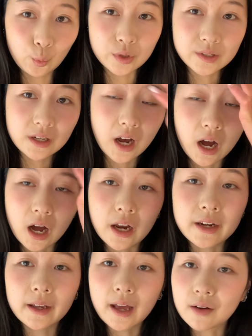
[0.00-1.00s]
would
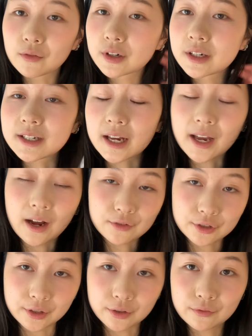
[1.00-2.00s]
hunt every day
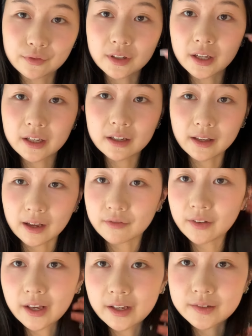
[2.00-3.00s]
afternoon for like
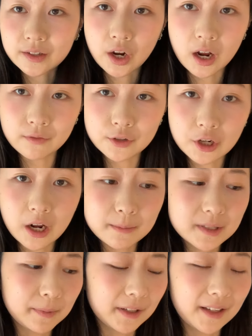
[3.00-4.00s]
cafes and coffee
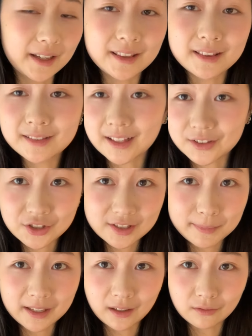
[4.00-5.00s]
shops, but like that's just
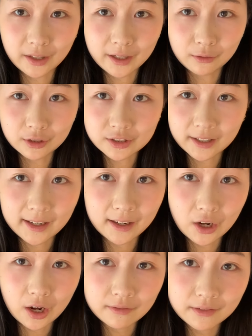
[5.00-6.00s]
my love language, like getting
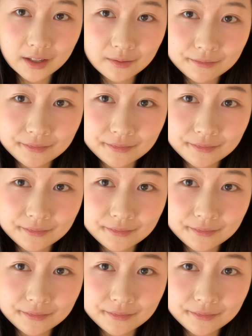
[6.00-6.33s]
coffee.